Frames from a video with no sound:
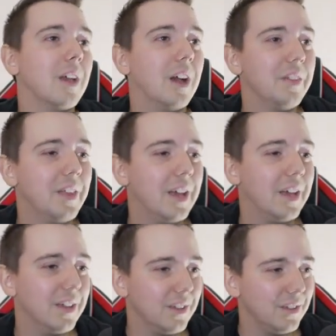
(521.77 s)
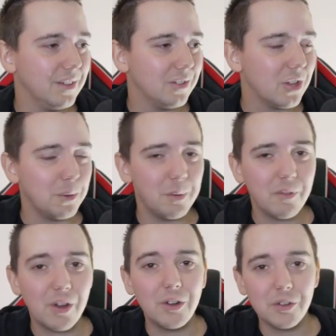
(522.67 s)
And that is going to be
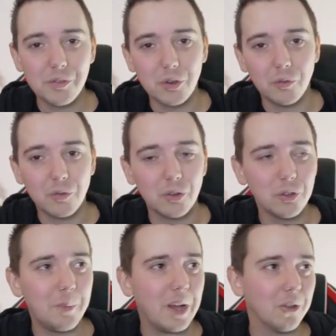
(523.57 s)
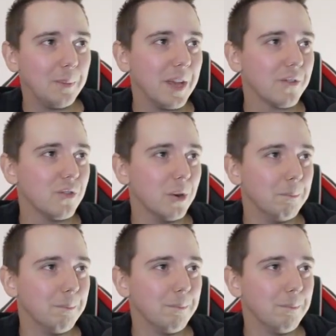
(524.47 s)
very difficult for us to bounce back from.